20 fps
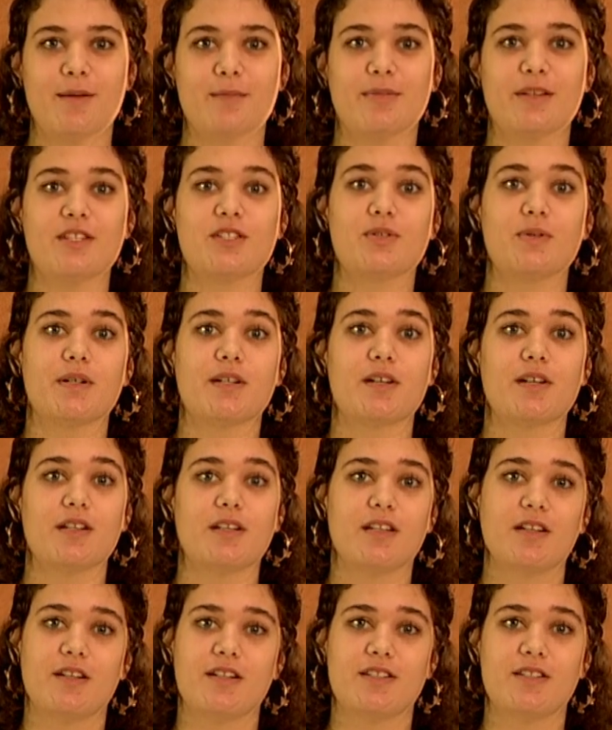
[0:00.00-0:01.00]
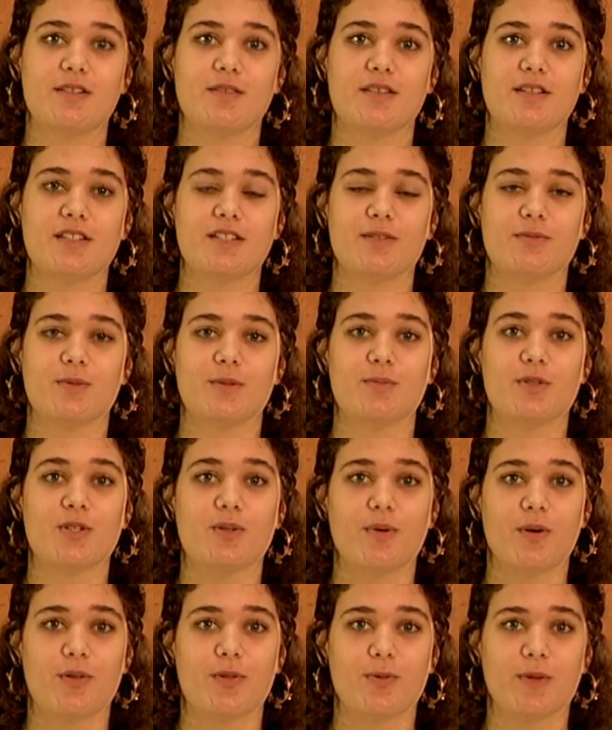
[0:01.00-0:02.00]
Please join culinary students in room
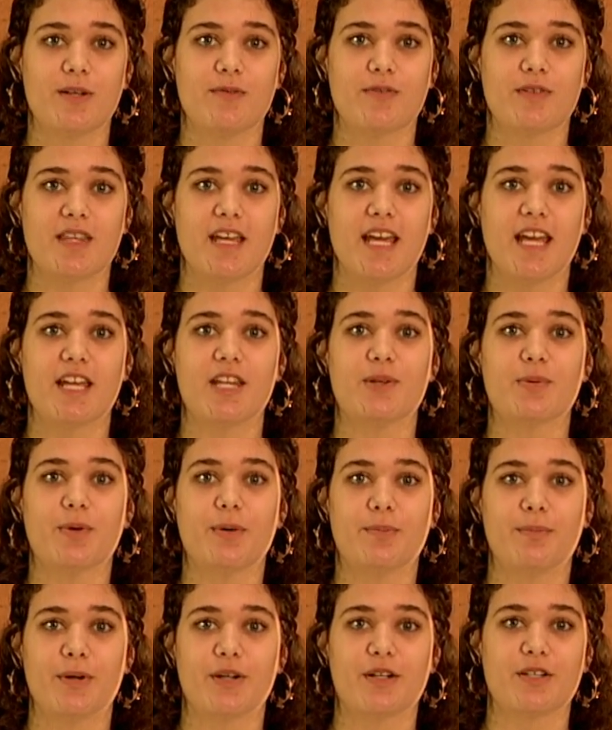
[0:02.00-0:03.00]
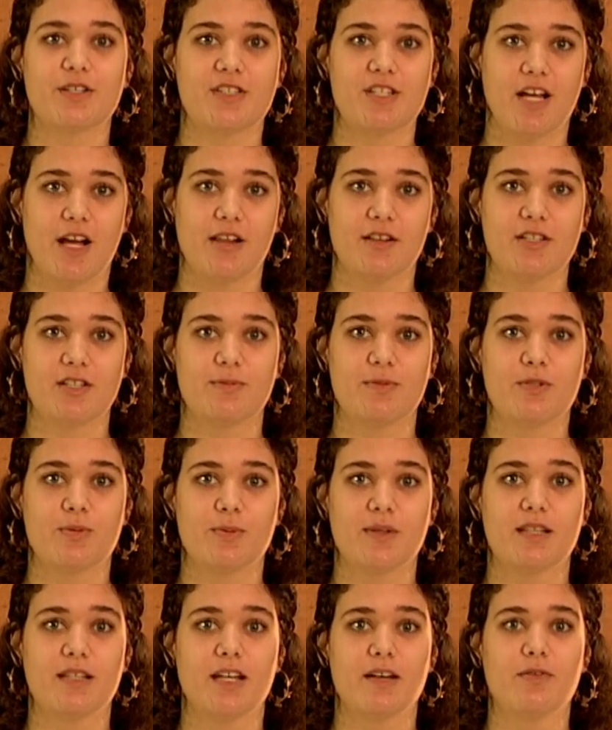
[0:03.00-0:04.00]
203 for the annual burger challenge
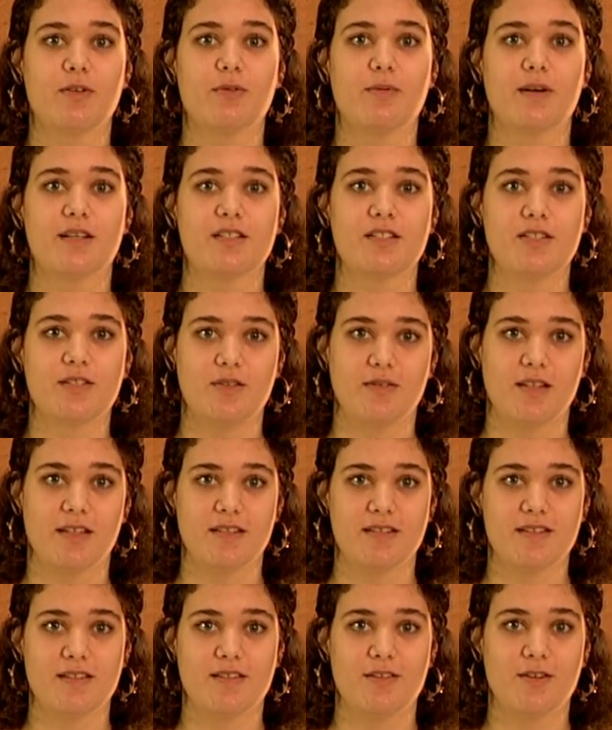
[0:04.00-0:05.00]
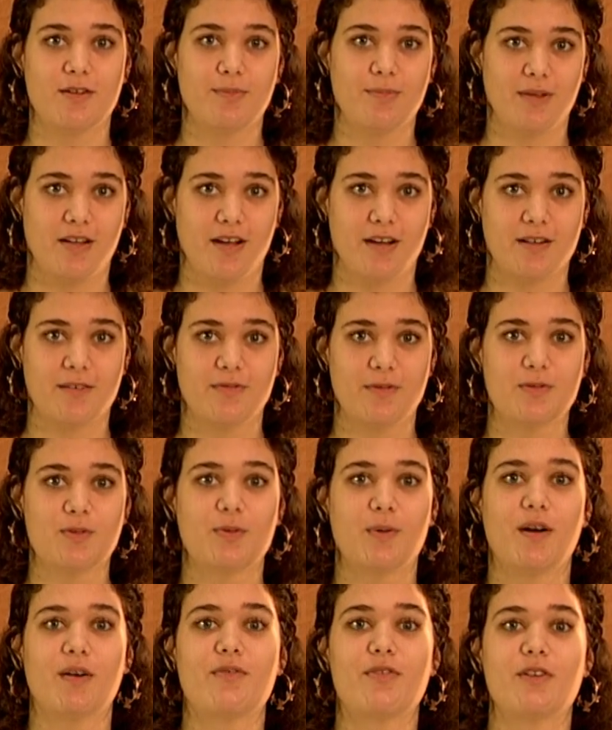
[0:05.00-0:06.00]
between level 1 students, third block, from
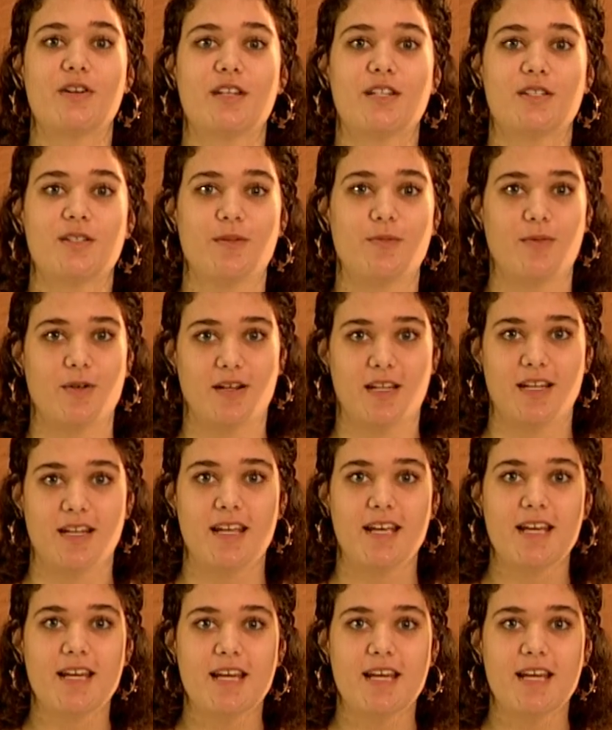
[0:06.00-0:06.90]
12:30 to 1.